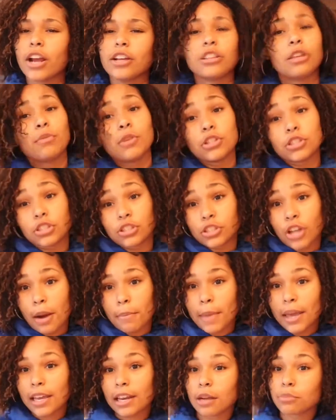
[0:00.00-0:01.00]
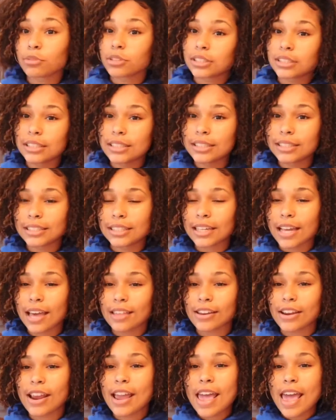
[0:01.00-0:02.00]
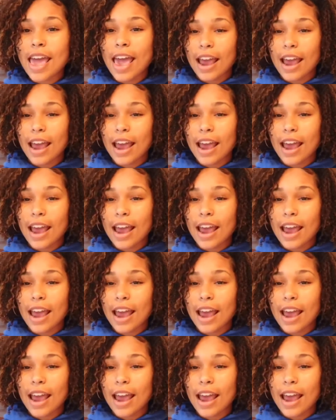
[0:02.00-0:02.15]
And then we start making up routines together.